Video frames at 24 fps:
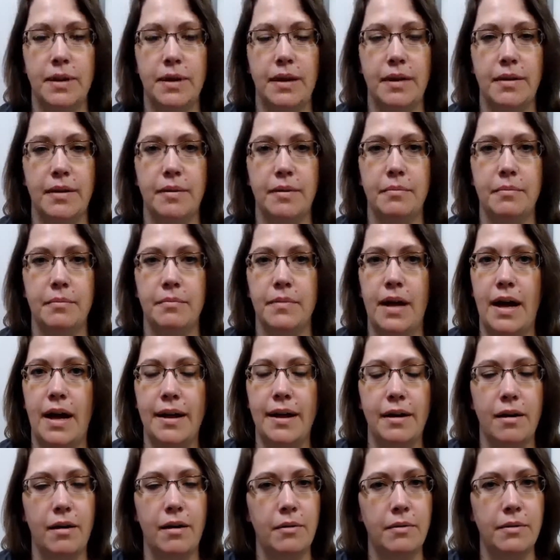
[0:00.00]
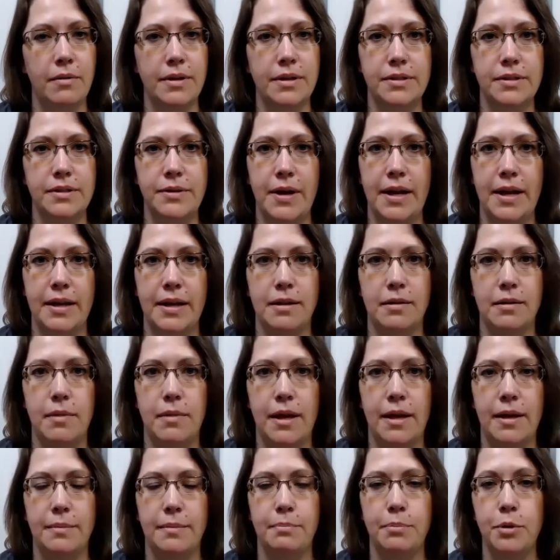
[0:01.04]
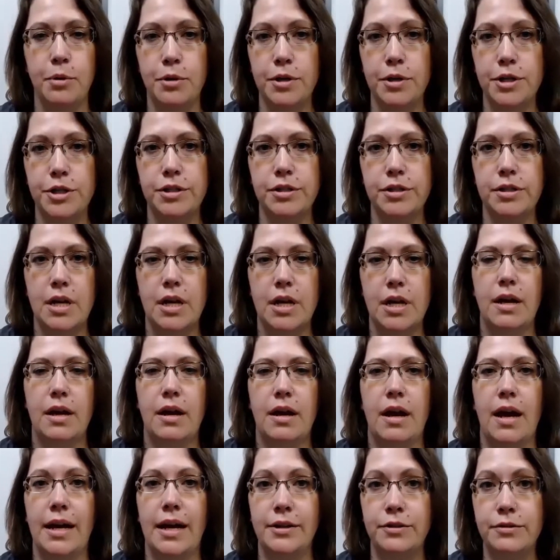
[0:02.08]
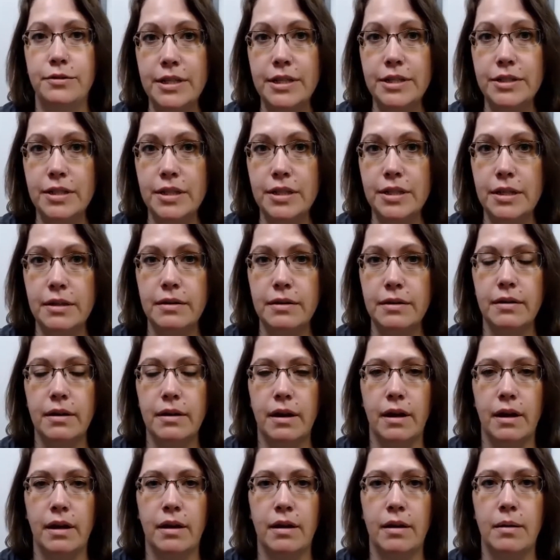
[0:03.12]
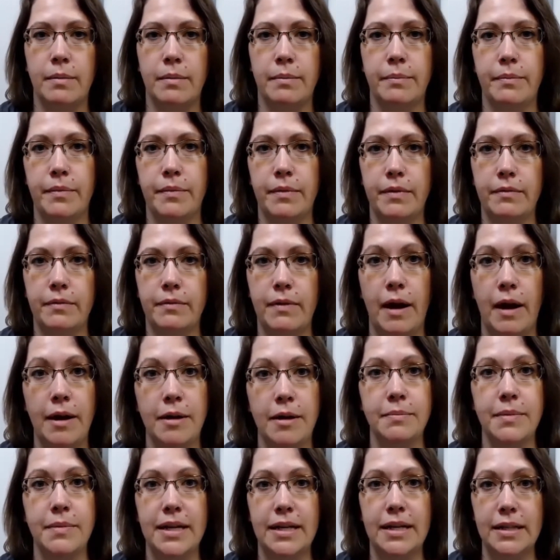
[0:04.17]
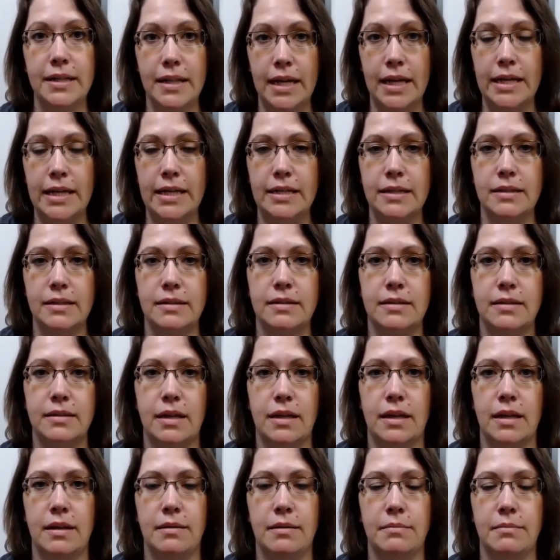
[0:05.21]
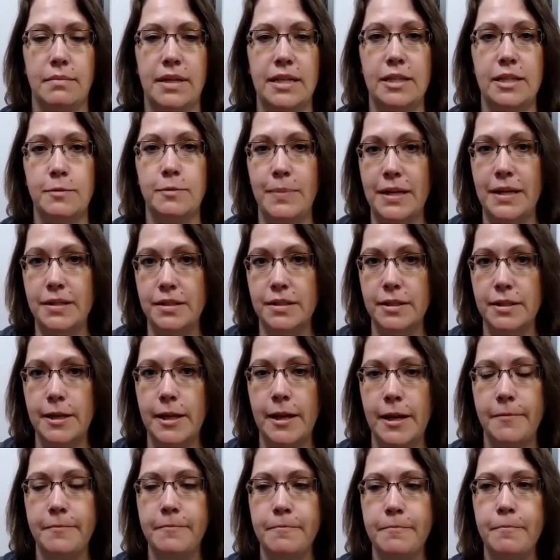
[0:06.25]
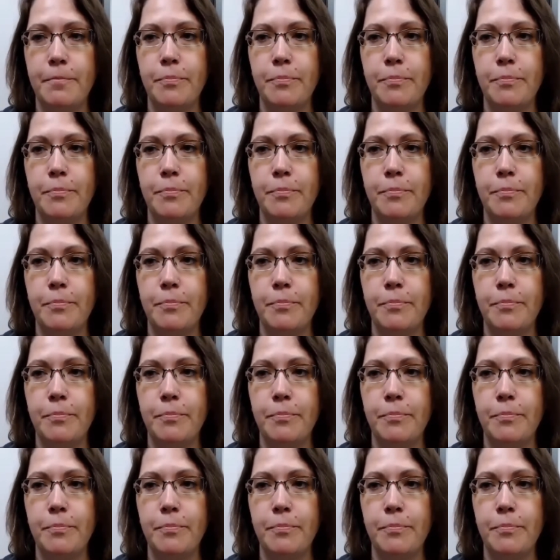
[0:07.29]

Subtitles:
I always try and push hydration on my clients, especially